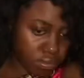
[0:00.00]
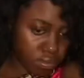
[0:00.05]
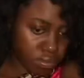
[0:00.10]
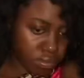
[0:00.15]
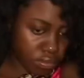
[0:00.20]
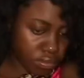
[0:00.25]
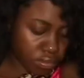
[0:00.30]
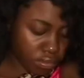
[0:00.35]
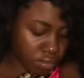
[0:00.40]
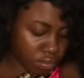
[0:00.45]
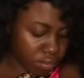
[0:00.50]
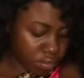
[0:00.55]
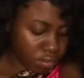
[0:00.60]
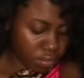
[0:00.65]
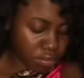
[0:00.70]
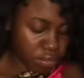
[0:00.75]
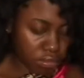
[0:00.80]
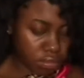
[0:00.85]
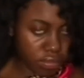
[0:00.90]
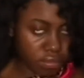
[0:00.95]

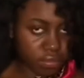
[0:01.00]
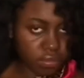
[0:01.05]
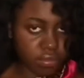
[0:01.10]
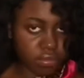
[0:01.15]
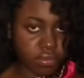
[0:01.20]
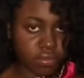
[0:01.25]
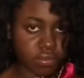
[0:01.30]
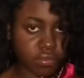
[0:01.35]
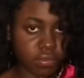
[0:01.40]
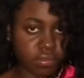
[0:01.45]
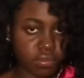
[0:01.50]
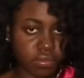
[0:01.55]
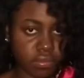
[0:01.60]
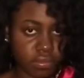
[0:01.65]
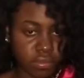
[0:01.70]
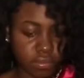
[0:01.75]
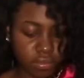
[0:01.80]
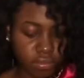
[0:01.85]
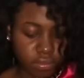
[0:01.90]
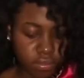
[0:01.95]

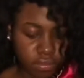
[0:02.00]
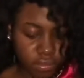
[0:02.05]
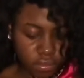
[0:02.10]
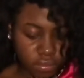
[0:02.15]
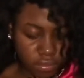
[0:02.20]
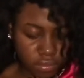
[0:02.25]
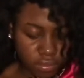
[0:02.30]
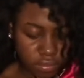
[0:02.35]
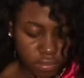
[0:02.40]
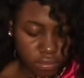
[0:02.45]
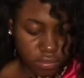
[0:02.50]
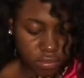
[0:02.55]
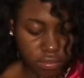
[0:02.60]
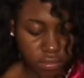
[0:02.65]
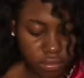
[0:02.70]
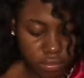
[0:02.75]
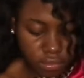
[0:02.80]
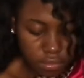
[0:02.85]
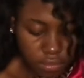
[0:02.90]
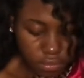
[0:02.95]

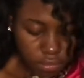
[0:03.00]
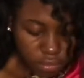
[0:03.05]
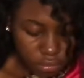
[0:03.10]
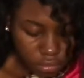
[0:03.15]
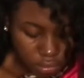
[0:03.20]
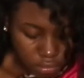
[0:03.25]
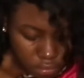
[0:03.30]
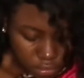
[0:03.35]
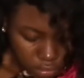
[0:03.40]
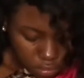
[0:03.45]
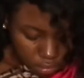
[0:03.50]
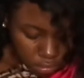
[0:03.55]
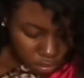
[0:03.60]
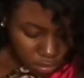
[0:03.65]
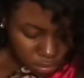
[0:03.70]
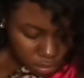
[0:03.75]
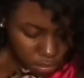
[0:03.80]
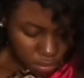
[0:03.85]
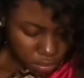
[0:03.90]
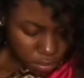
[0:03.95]

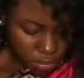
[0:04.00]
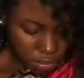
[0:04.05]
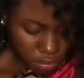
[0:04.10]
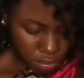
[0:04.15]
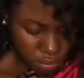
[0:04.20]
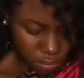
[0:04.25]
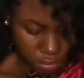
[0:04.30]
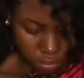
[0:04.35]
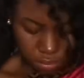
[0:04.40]
[no speech]